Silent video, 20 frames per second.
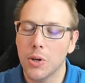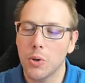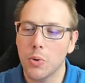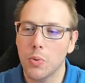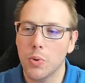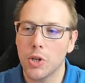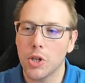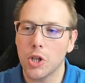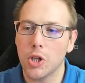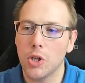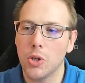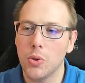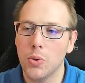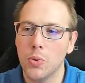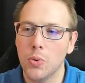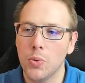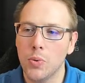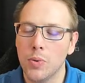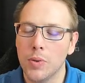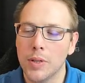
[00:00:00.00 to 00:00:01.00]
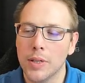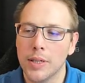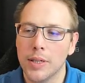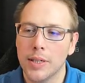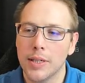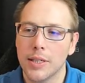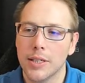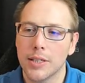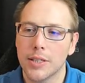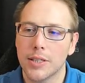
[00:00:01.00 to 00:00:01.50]
When you
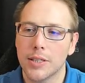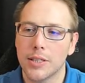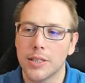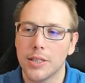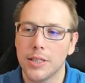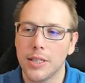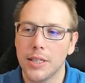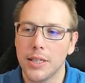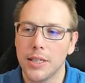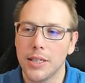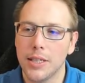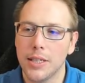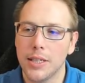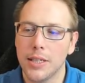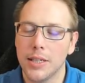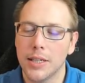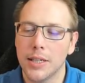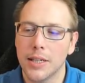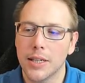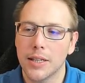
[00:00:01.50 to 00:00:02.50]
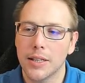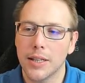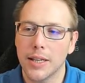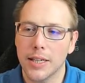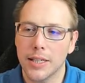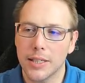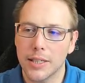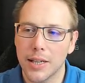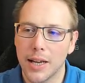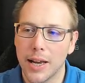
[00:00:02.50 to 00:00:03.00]
see
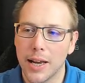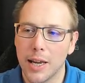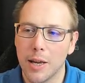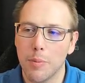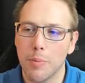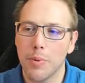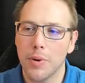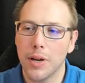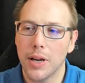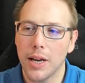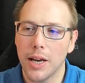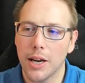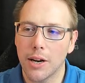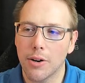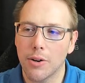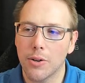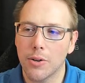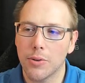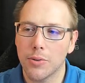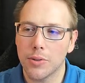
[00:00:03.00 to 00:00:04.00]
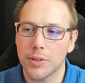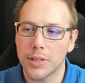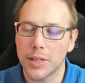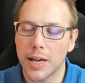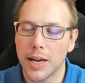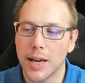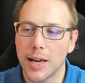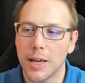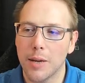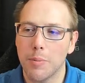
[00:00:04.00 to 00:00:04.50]
like type, arrow,
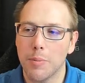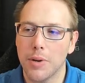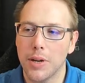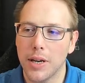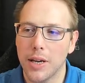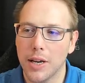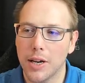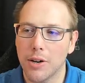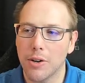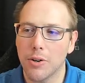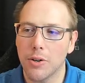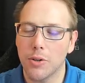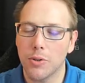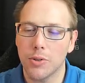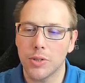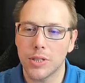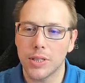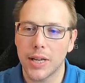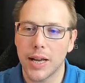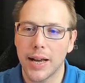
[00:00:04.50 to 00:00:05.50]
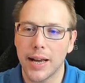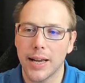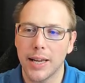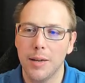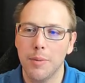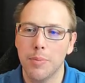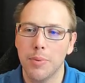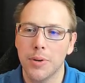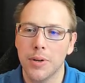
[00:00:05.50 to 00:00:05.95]
type, arrow, type,